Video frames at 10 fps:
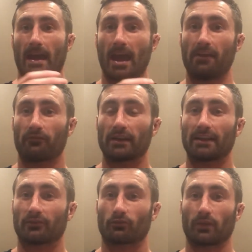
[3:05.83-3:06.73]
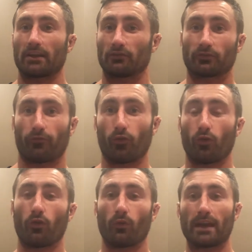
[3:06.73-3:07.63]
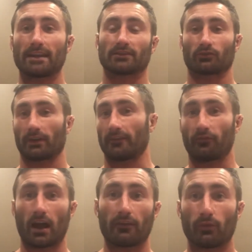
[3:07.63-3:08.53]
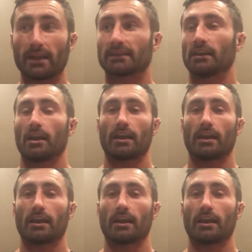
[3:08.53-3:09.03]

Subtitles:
every 3 to 4 weeks, 3 to 5 weeks,